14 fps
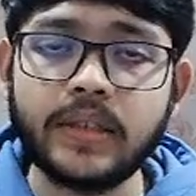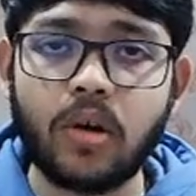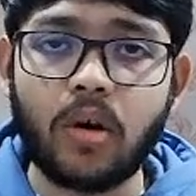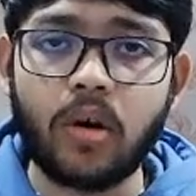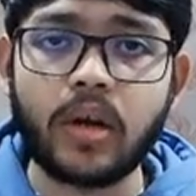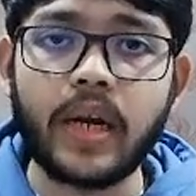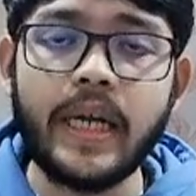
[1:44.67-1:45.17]

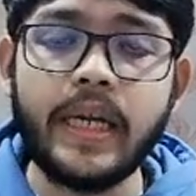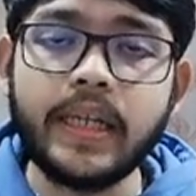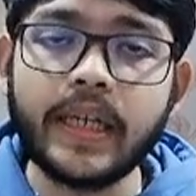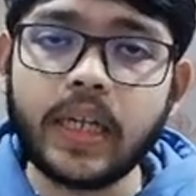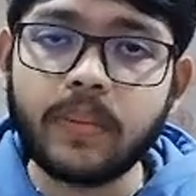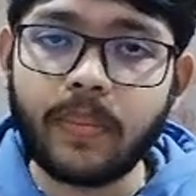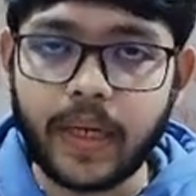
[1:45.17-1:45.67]
or
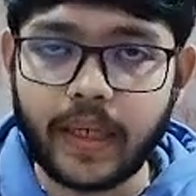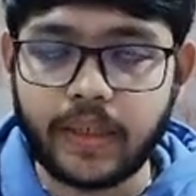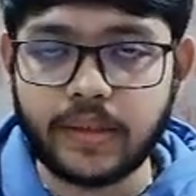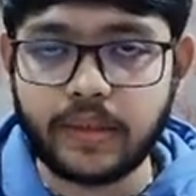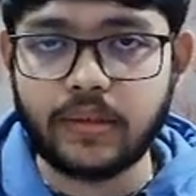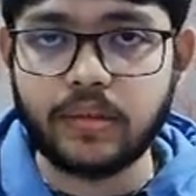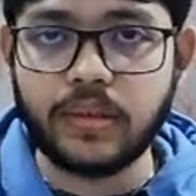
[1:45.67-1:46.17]

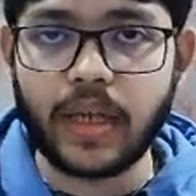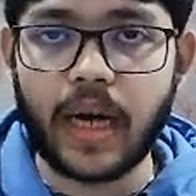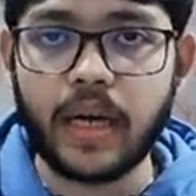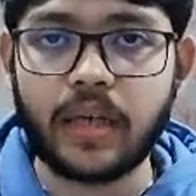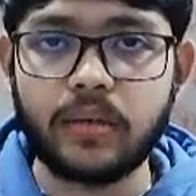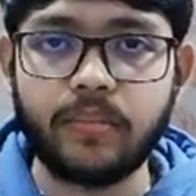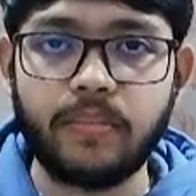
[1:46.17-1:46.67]
interprets
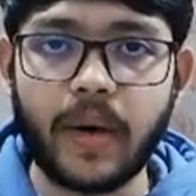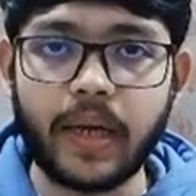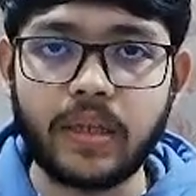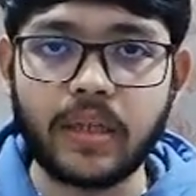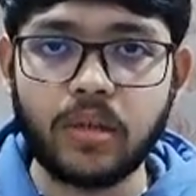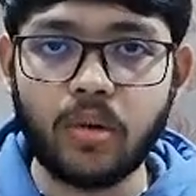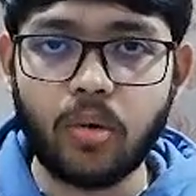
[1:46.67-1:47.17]
that
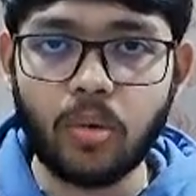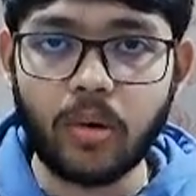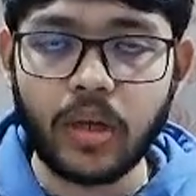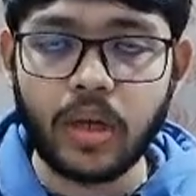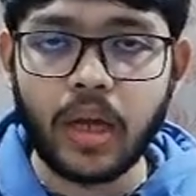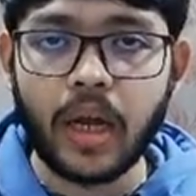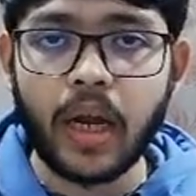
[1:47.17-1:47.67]
Python code
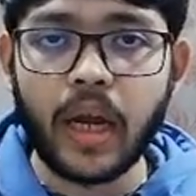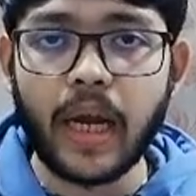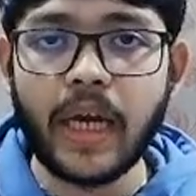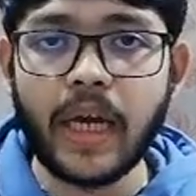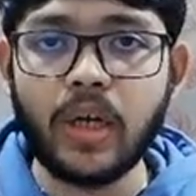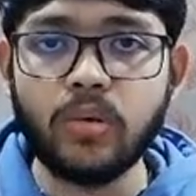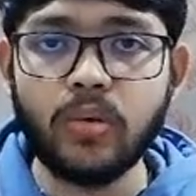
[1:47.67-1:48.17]

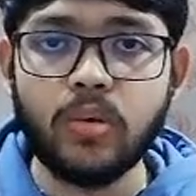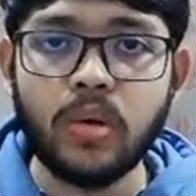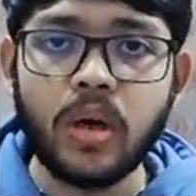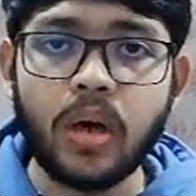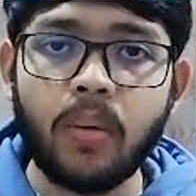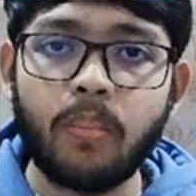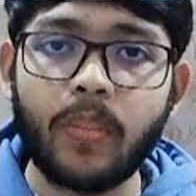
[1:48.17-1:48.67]
into
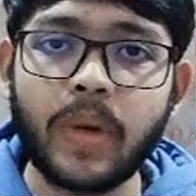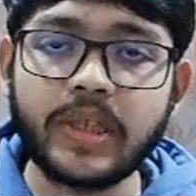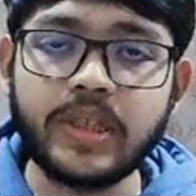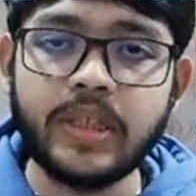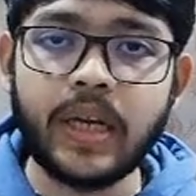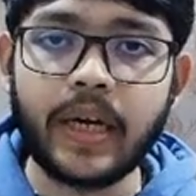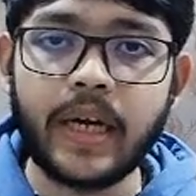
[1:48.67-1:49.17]

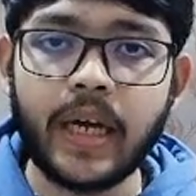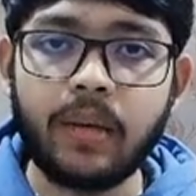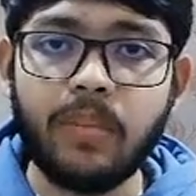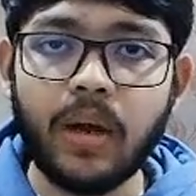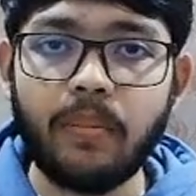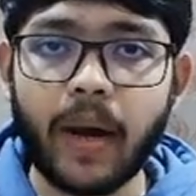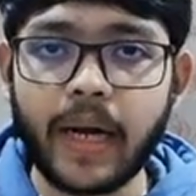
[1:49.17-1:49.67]
machine
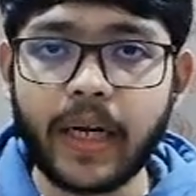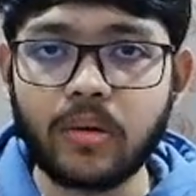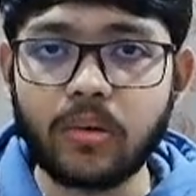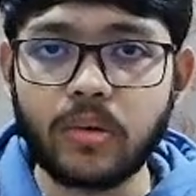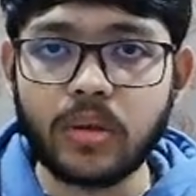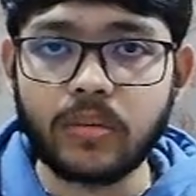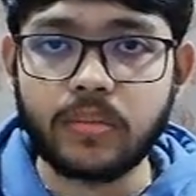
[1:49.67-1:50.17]
readable
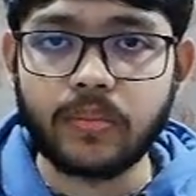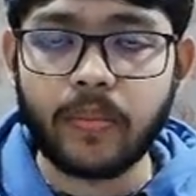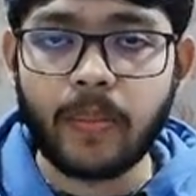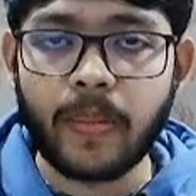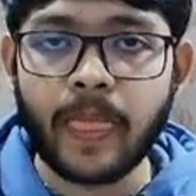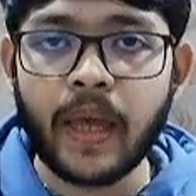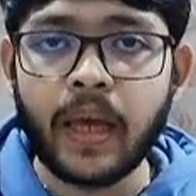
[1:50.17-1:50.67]
bytecode.
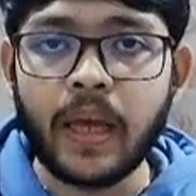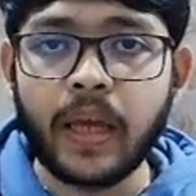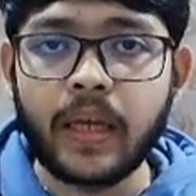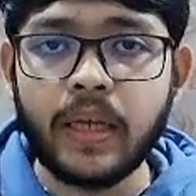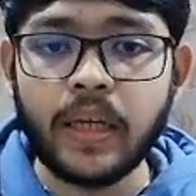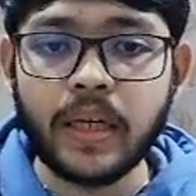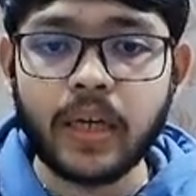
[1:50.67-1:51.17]

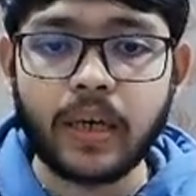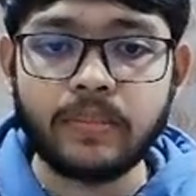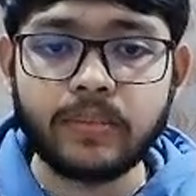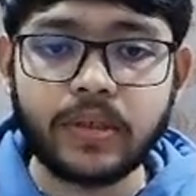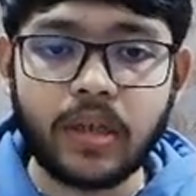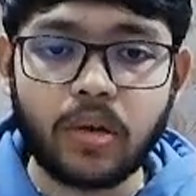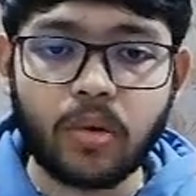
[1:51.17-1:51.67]
Here comes
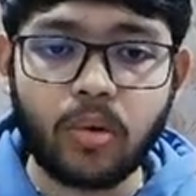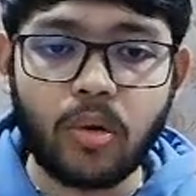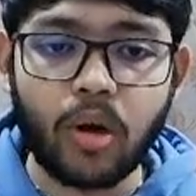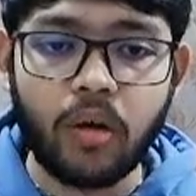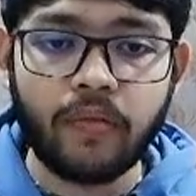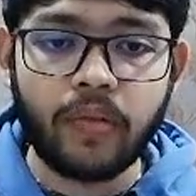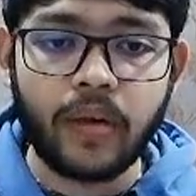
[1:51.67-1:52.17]
the role
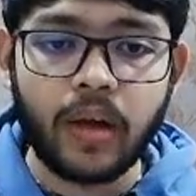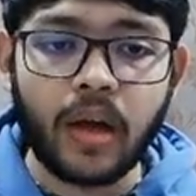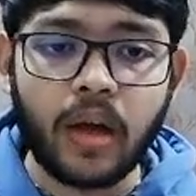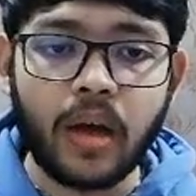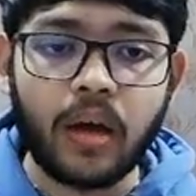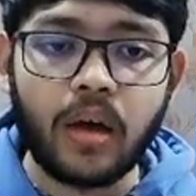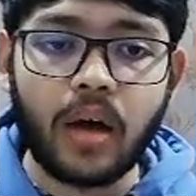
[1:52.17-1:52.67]
of
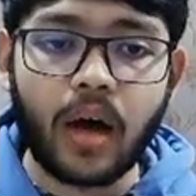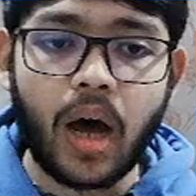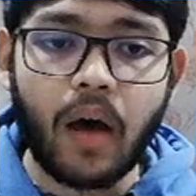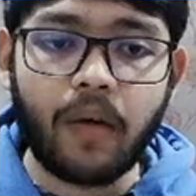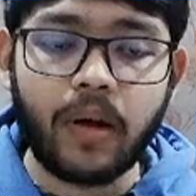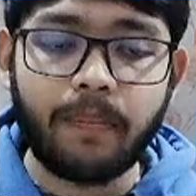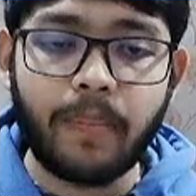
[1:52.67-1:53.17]

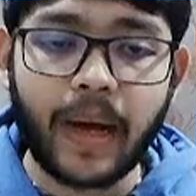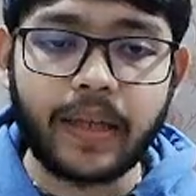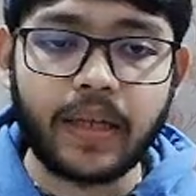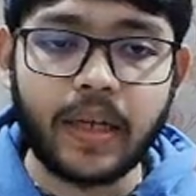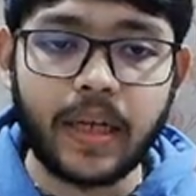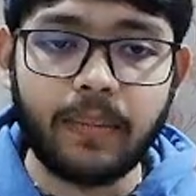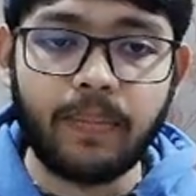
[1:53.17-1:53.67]
our
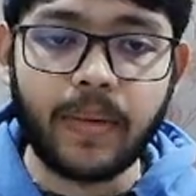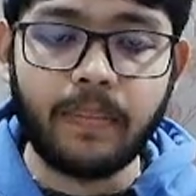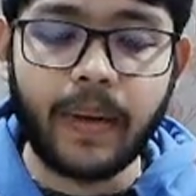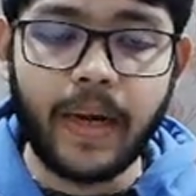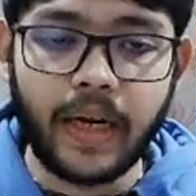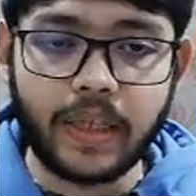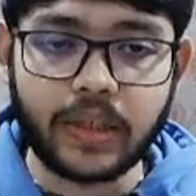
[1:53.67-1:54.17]
Python
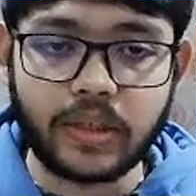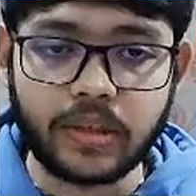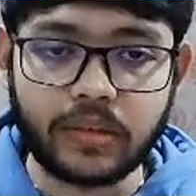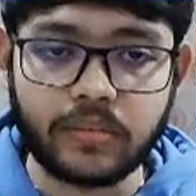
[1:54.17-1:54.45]
implementation.